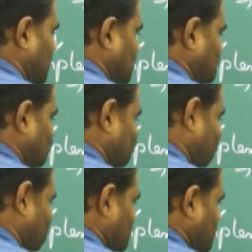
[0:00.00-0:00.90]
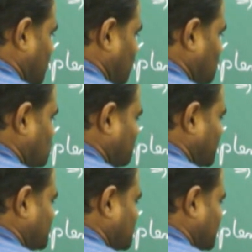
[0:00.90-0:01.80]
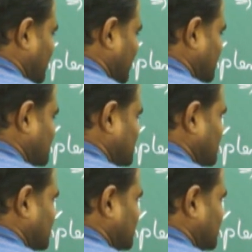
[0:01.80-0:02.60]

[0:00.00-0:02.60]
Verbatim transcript: but can also be written as